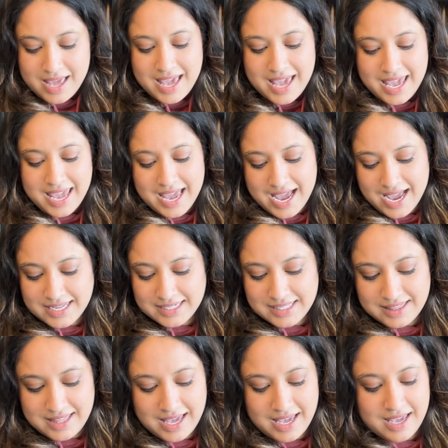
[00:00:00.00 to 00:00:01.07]
And
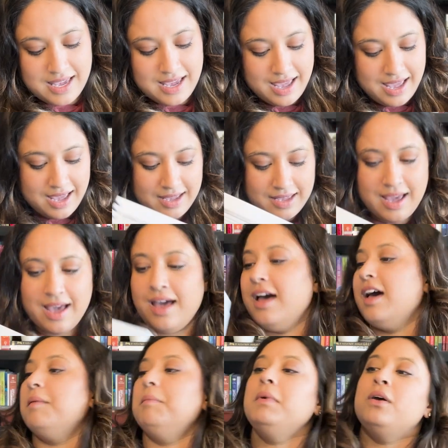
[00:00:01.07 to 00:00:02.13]
they
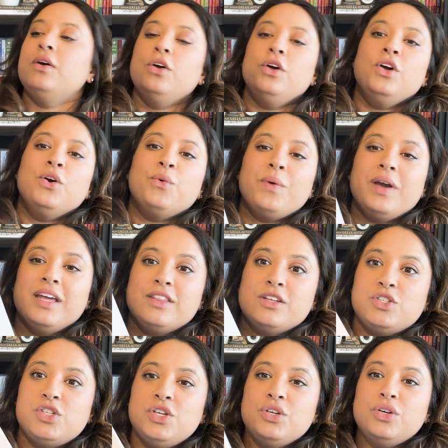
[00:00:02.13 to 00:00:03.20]
come with
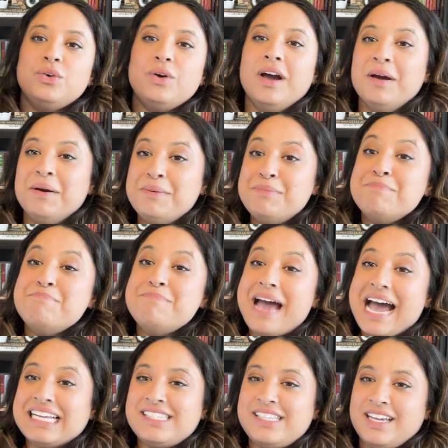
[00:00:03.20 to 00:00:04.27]
2
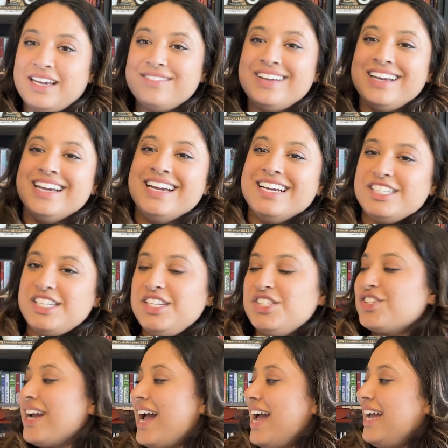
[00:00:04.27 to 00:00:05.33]
massive teacher
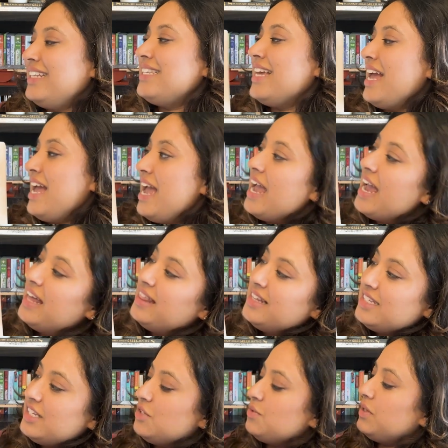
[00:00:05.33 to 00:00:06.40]
guides, and
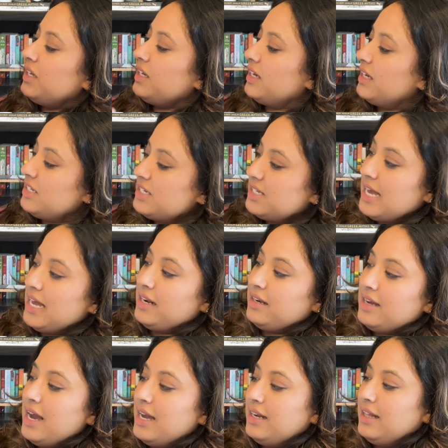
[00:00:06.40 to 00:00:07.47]
this is really good to
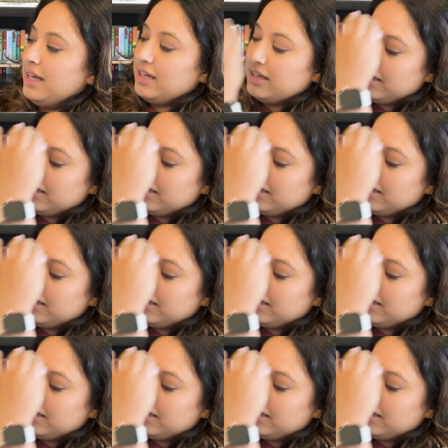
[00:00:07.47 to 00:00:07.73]
kind of like